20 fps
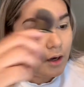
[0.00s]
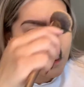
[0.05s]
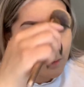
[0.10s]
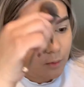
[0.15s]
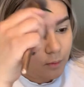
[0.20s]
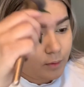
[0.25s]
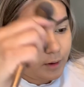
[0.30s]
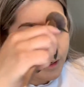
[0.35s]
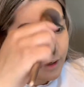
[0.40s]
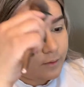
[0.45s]

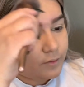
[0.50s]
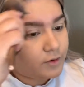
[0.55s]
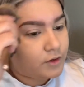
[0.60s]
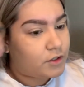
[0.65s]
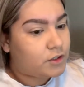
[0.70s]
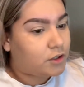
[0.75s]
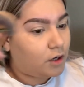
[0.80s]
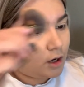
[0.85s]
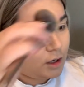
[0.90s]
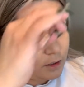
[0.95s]
whatever
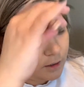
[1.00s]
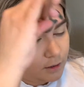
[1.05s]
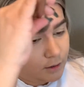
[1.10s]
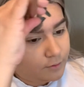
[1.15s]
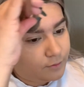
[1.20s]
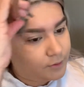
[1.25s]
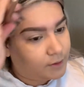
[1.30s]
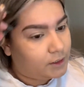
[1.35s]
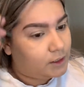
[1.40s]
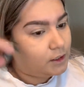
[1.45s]
is
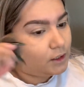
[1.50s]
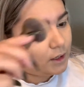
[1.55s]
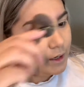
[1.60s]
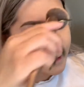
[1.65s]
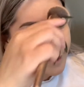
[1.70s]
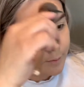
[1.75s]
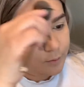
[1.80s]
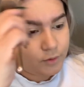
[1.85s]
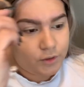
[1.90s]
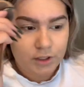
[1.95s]
Olivia,
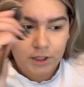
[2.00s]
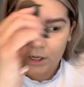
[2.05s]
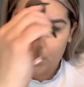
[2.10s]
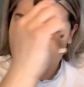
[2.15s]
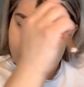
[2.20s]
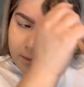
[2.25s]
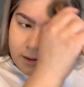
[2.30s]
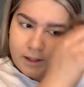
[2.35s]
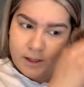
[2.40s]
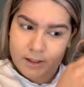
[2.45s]
I will
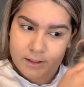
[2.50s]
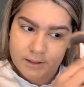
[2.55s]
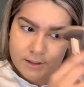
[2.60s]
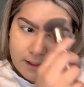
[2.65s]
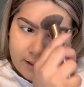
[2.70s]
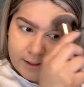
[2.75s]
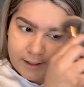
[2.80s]
take, because